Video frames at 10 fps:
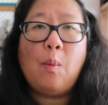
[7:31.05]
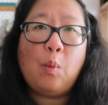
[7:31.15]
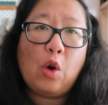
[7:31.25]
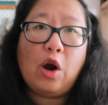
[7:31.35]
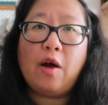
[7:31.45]

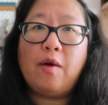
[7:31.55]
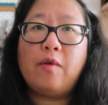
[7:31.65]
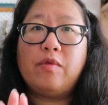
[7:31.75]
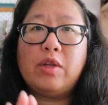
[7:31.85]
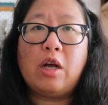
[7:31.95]
more
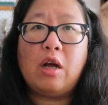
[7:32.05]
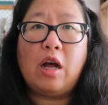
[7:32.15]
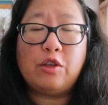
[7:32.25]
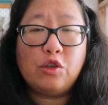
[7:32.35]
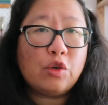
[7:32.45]
of
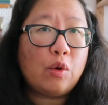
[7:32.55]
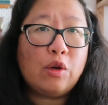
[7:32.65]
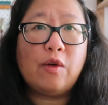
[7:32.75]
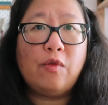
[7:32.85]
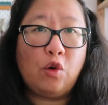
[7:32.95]
the
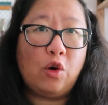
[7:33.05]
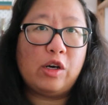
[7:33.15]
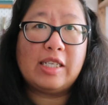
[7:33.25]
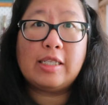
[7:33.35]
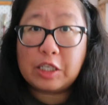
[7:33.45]
Stroll in the
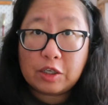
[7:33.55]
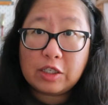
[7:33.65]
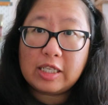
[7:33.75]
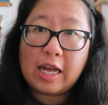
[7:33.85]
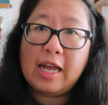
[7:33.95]
Forest sticker
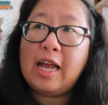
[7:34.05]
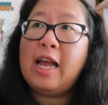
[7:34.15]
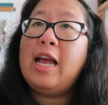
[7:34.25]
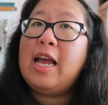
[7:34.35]
set,